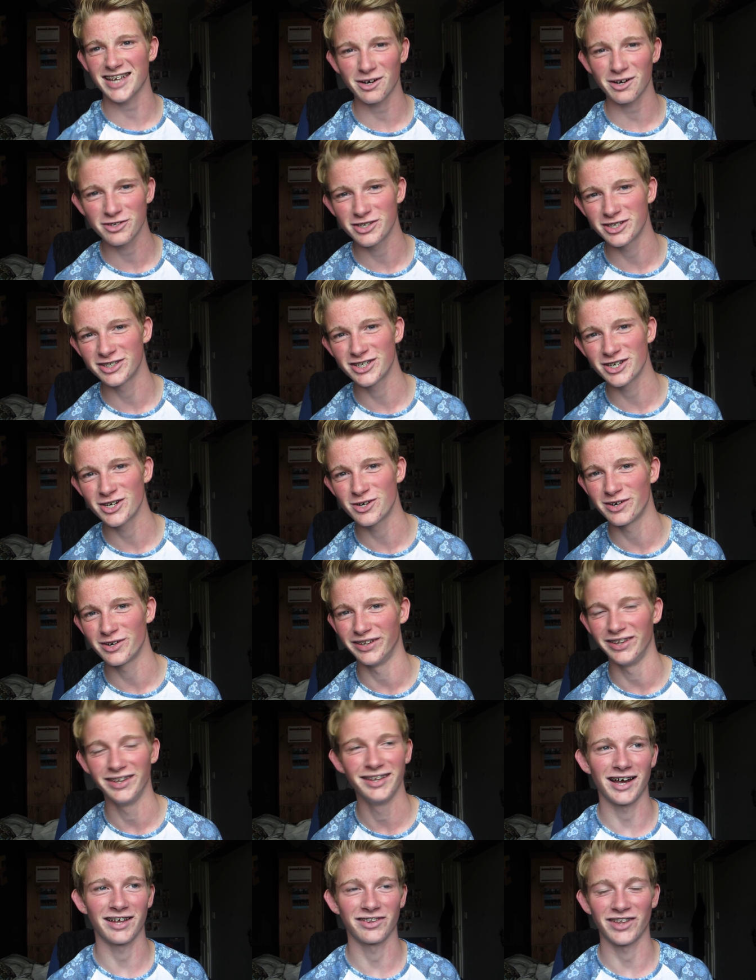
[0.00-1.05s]
how are you
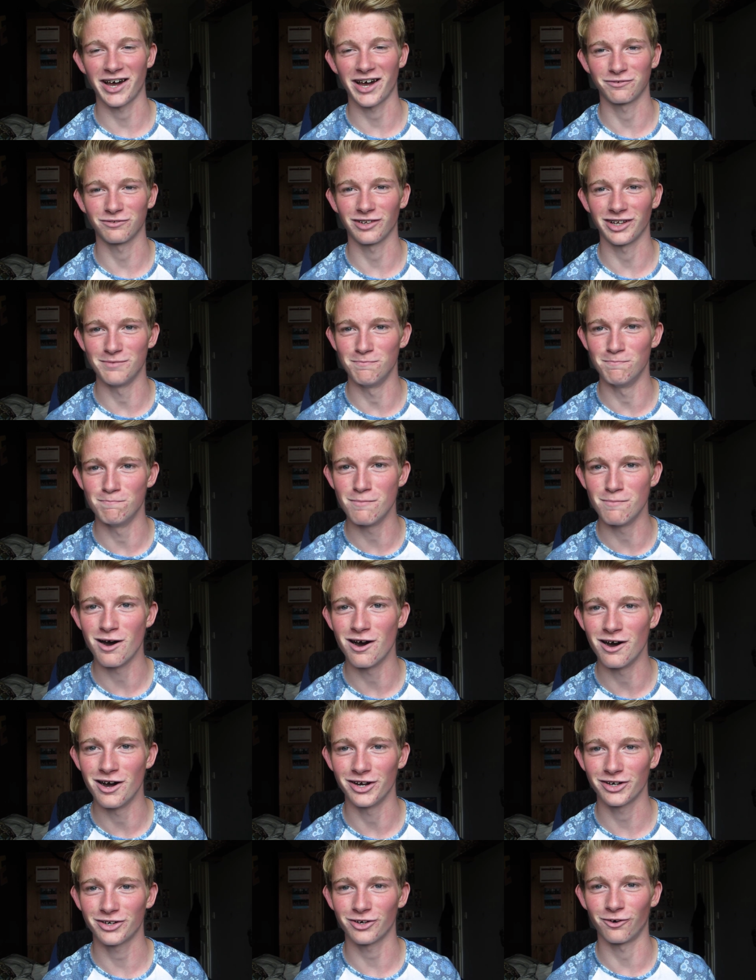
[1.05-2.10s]
doing? And have like
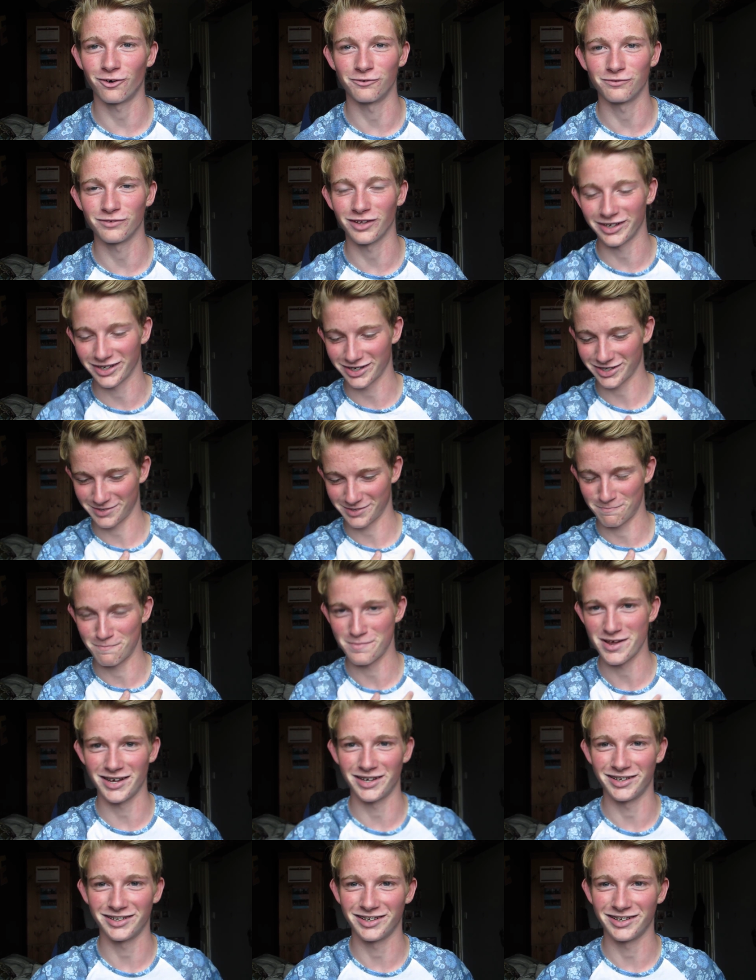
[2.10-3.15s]
murk of like,
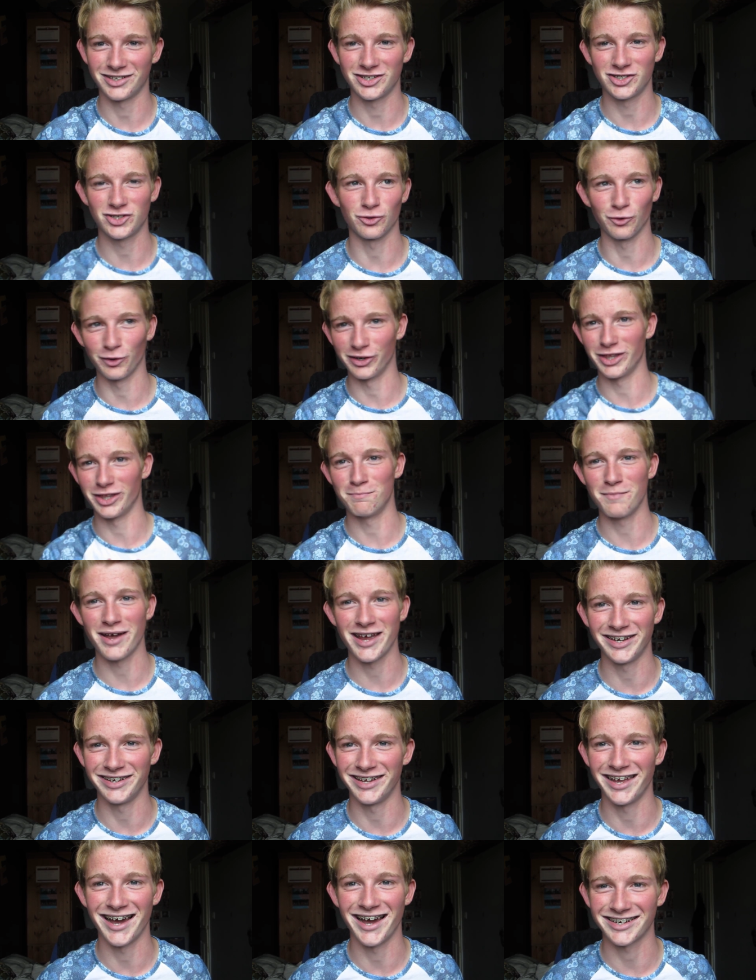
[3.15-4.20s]
join the
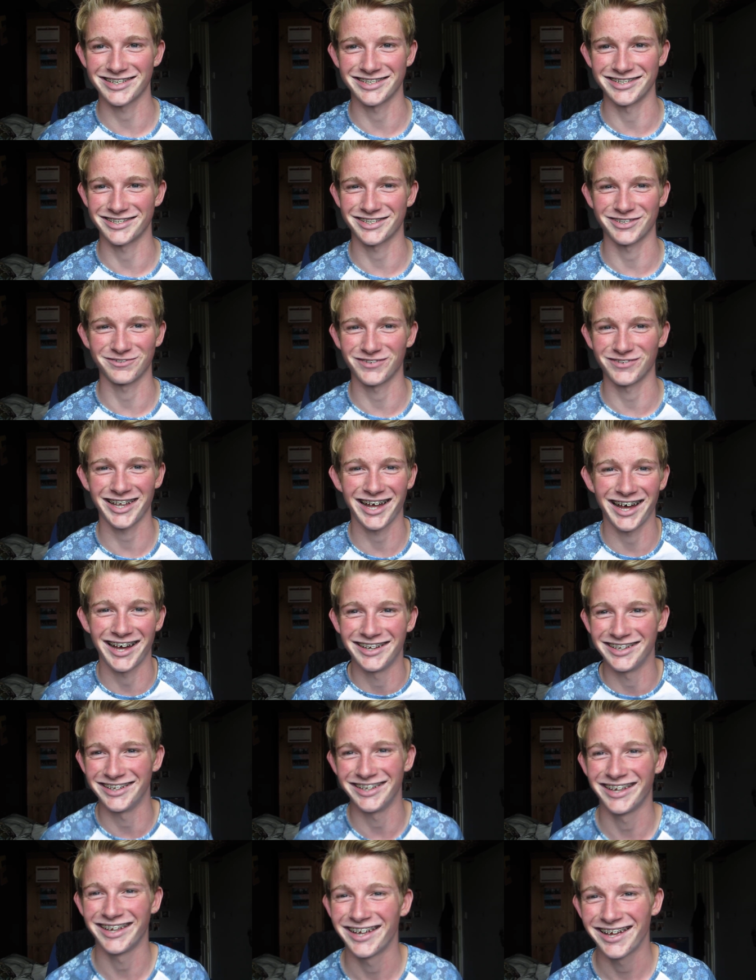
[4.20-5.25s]
Maniacs and stuff like
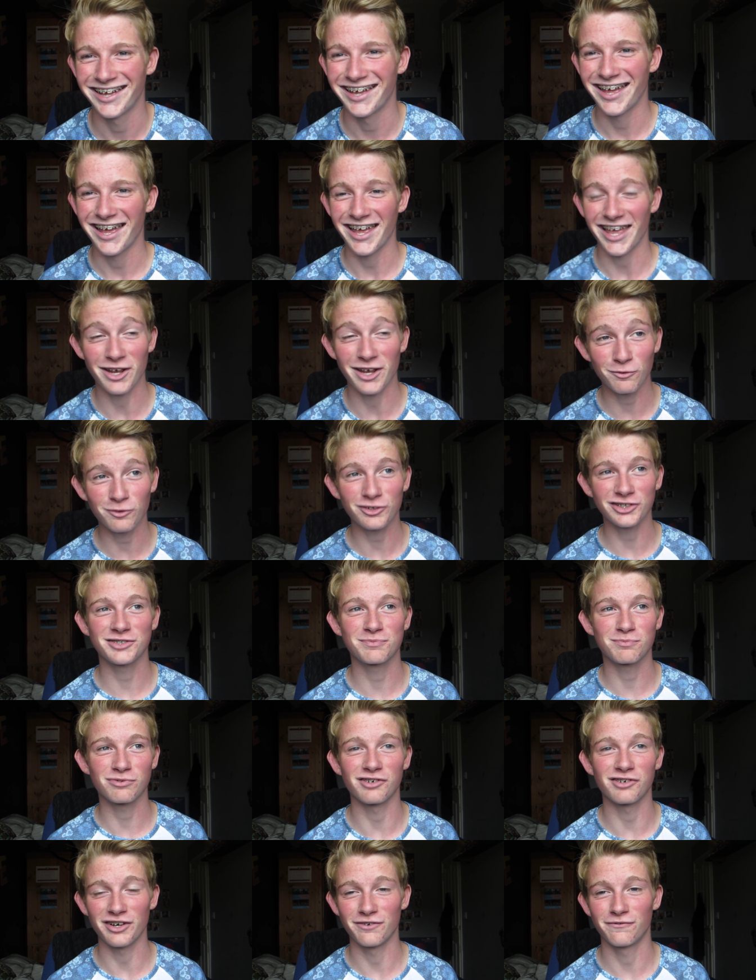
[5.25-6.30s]
that. It was
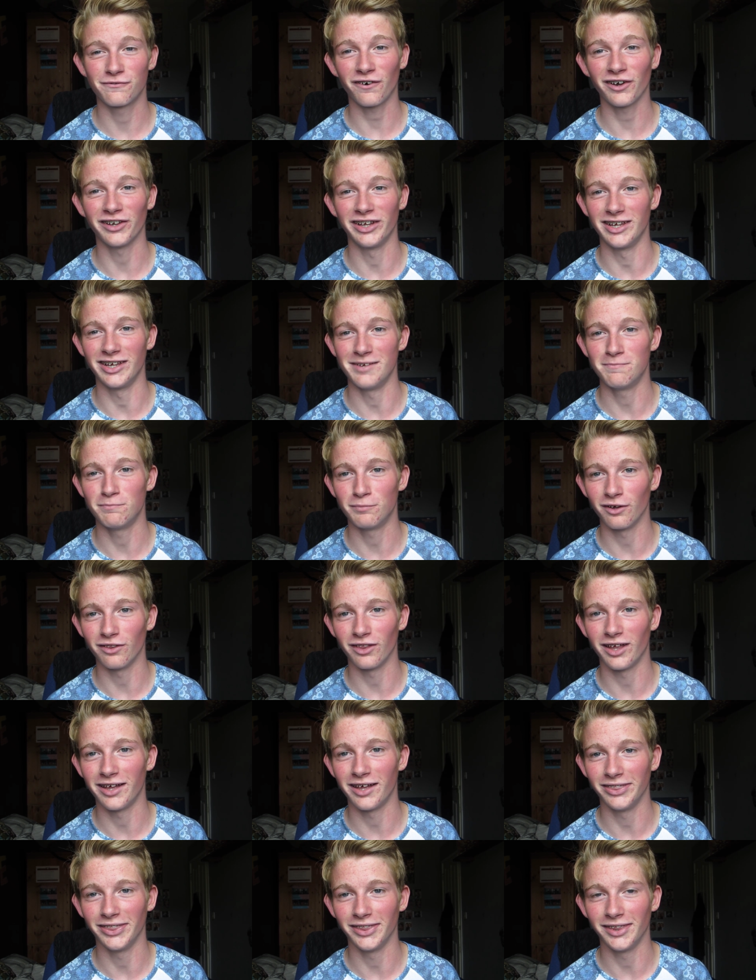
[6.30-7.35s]
pretty funny, but
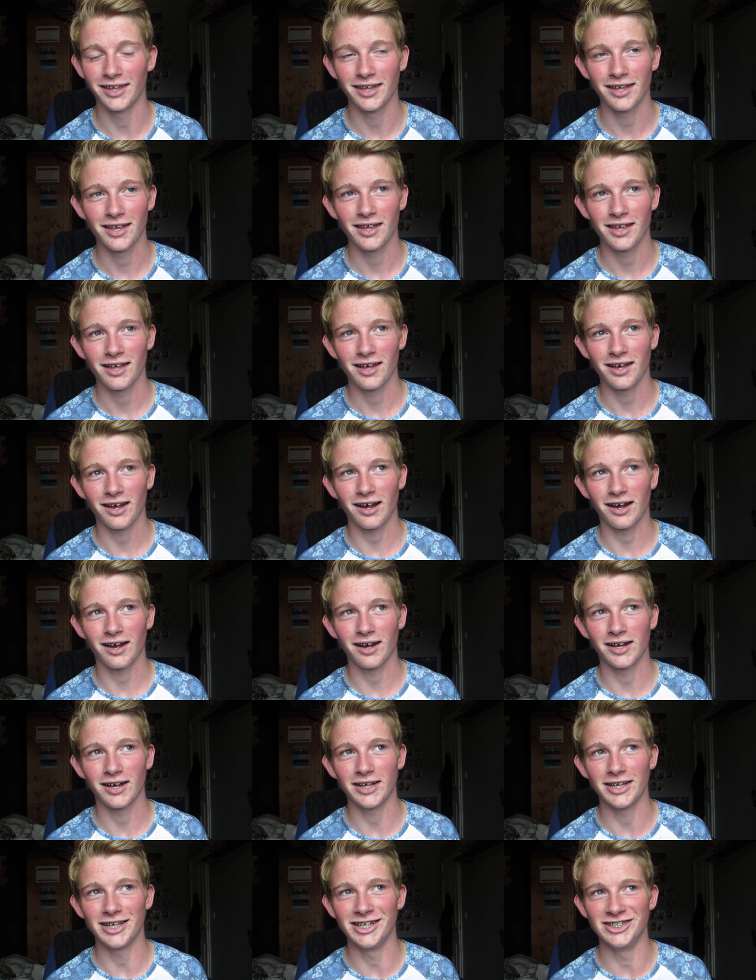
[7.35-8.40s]
then
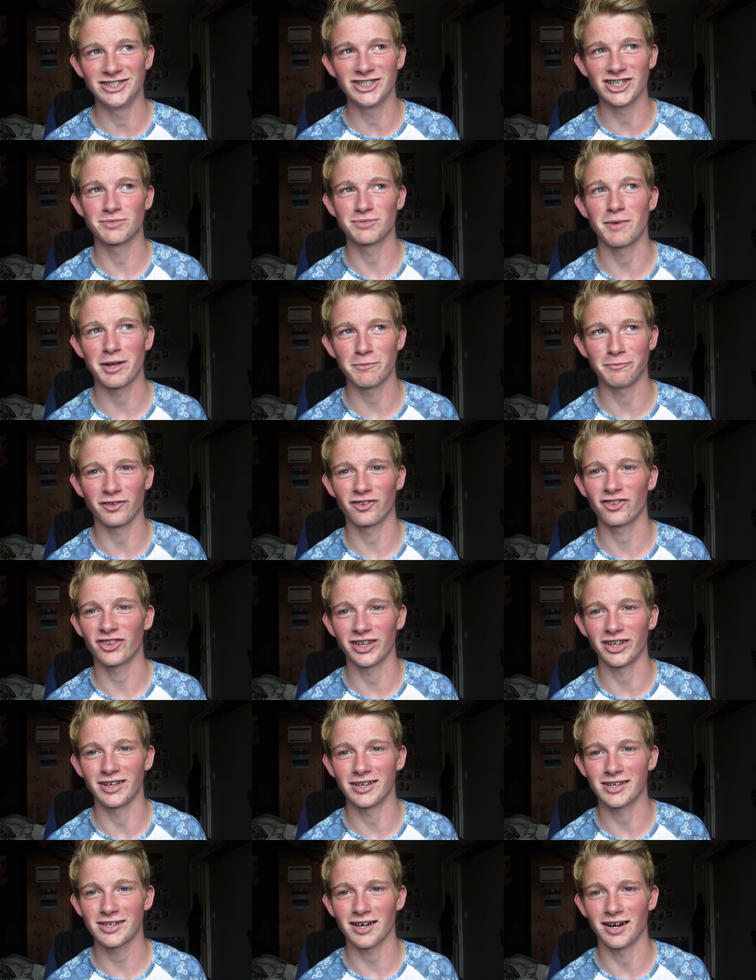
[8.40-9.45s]
it just made me
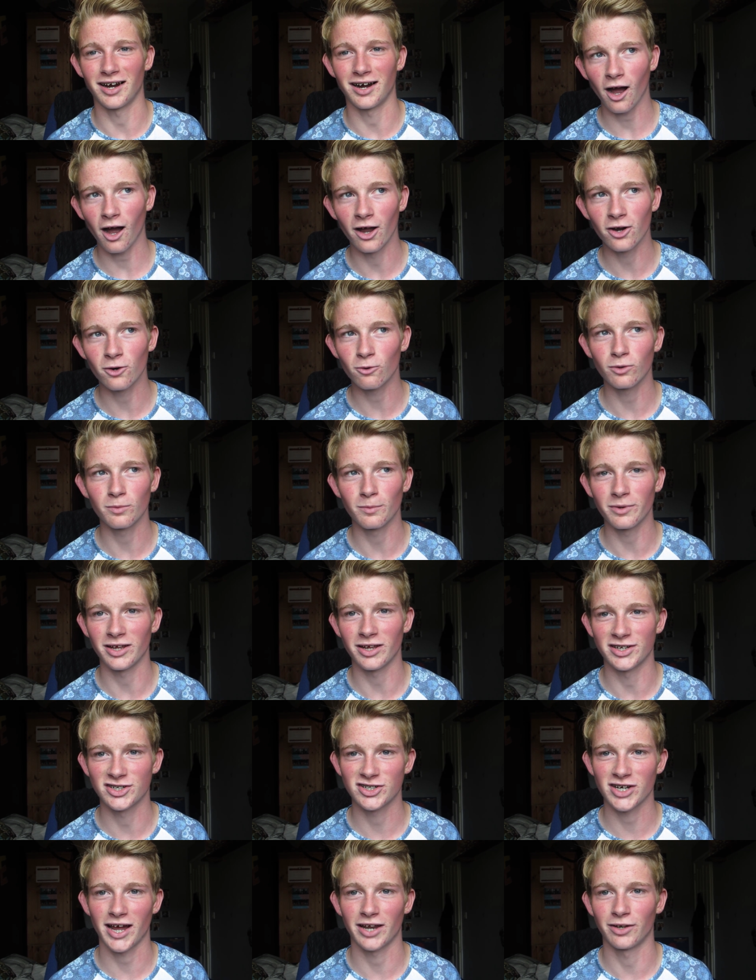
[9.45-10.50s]
think, I don't want to be a
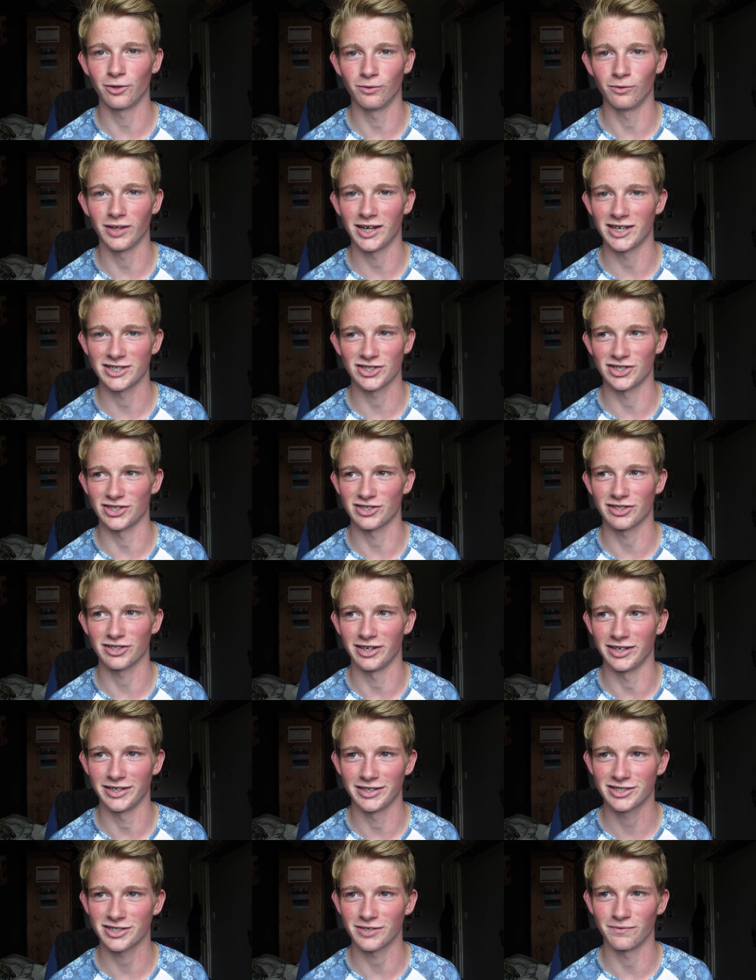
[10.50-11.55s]
channel that's just
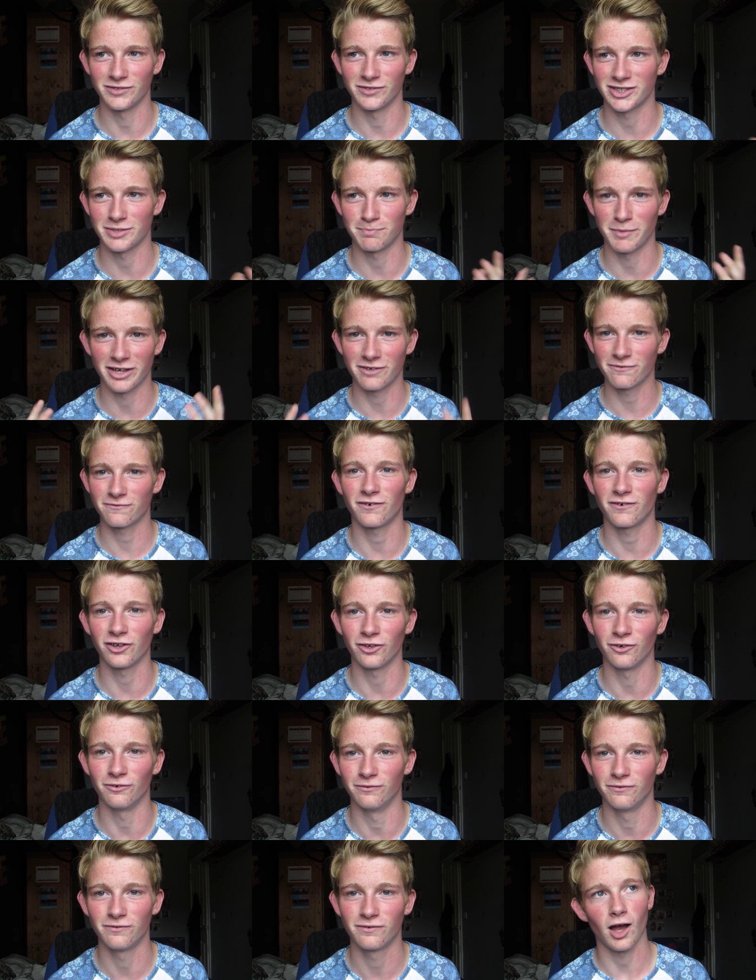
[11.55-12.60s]
like something to make fun
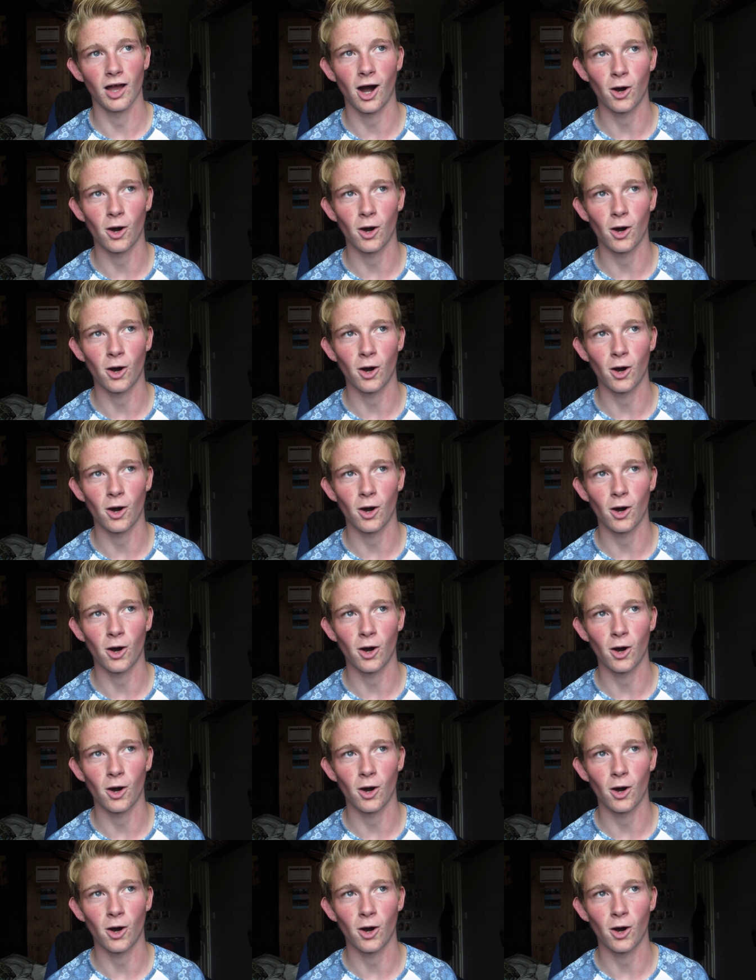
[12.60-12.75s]
of.